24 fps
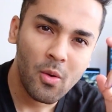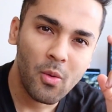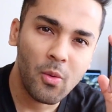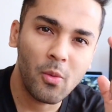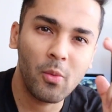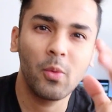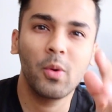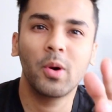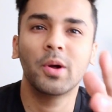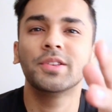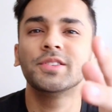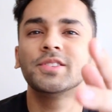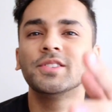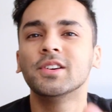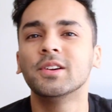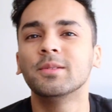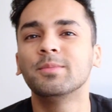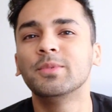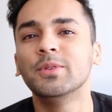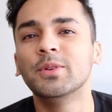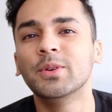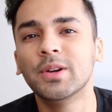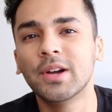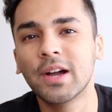What's
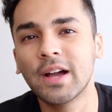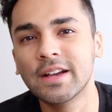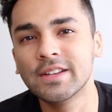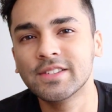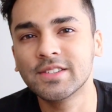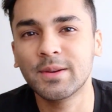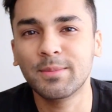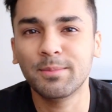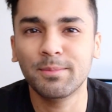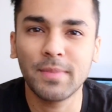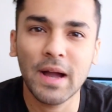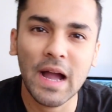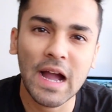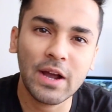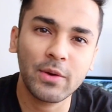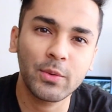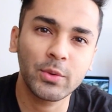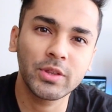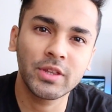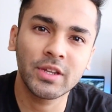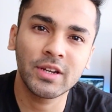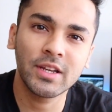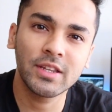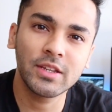up you guys, I'm back
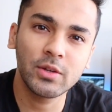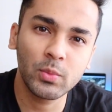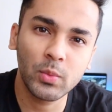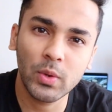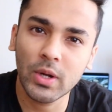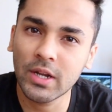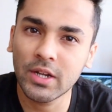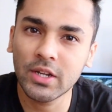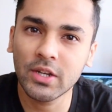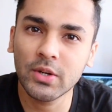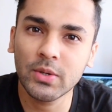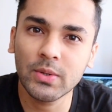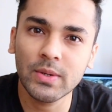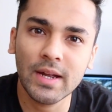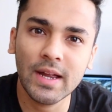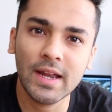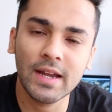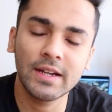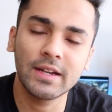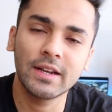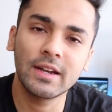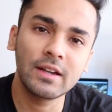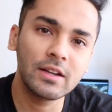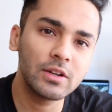with another video
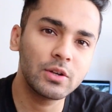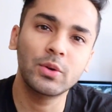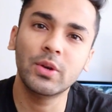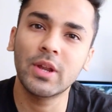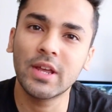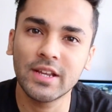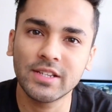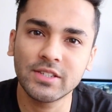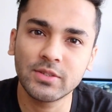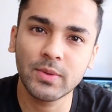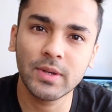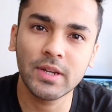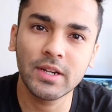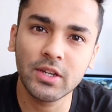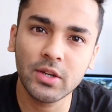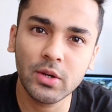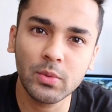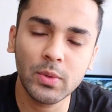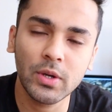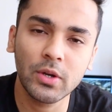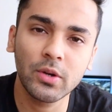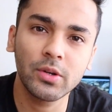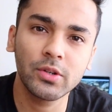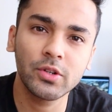and in today's video
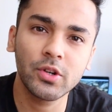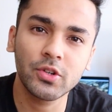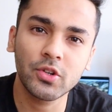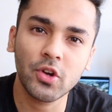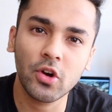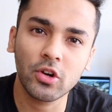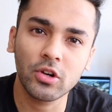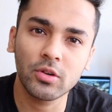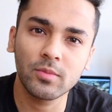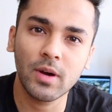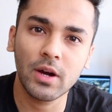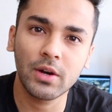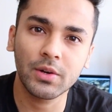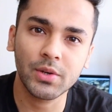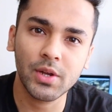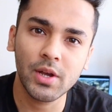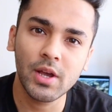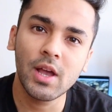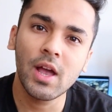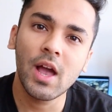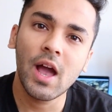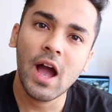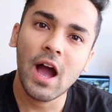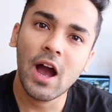we're going to talk about
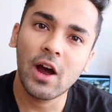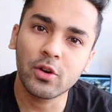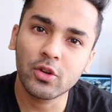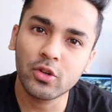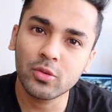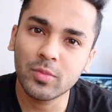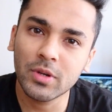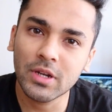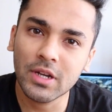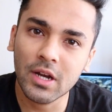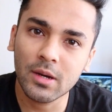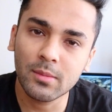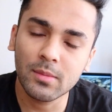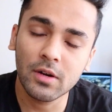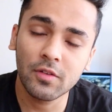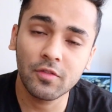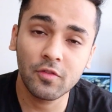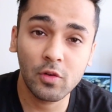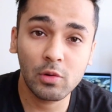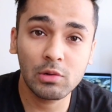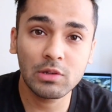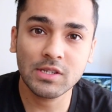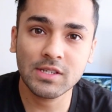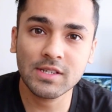how to become a
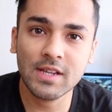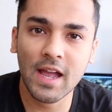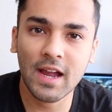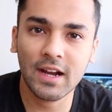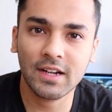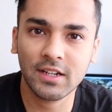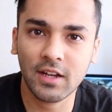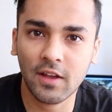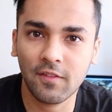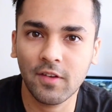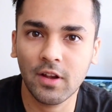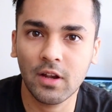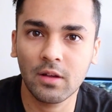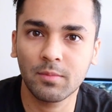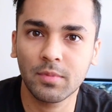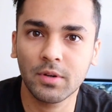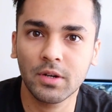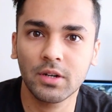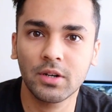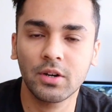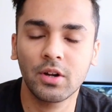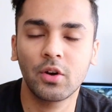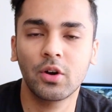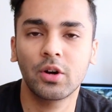full stack
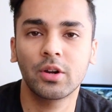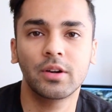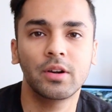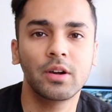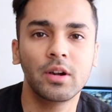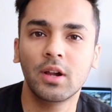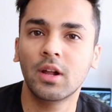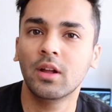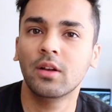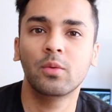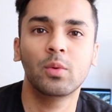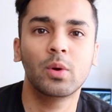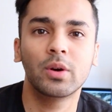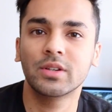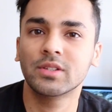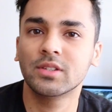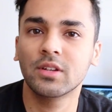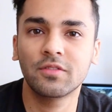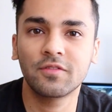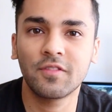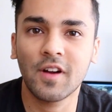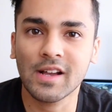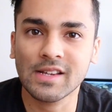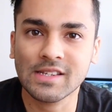developer or what is
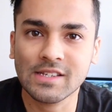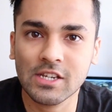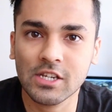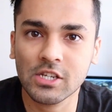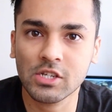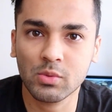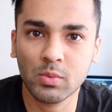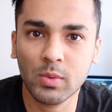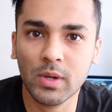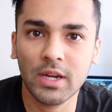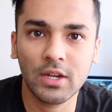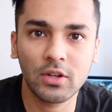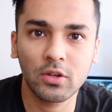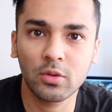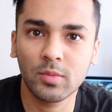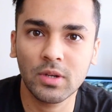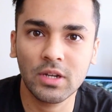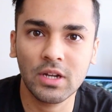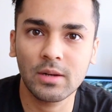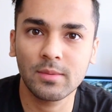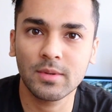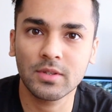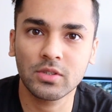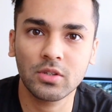the fastest way to
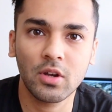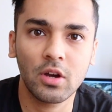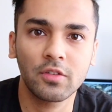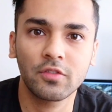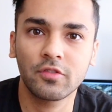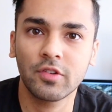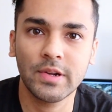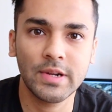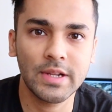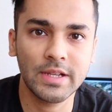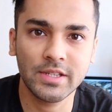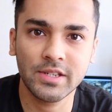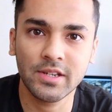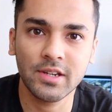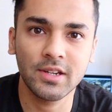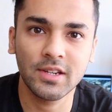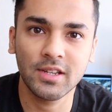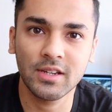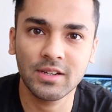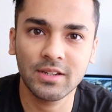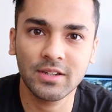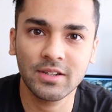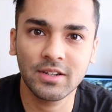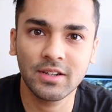become a software
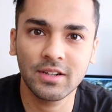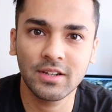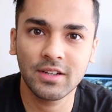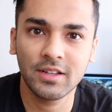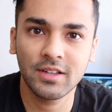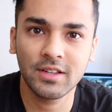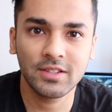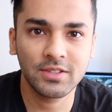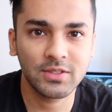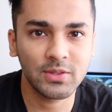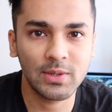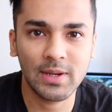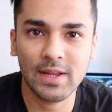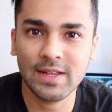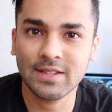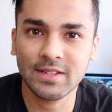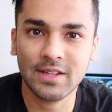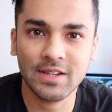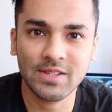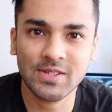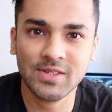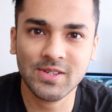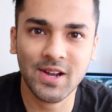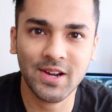engineer. So let's
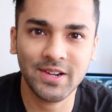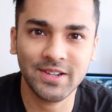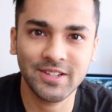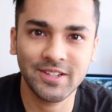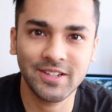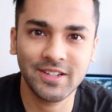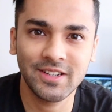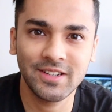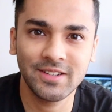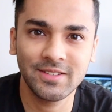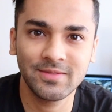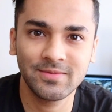get started.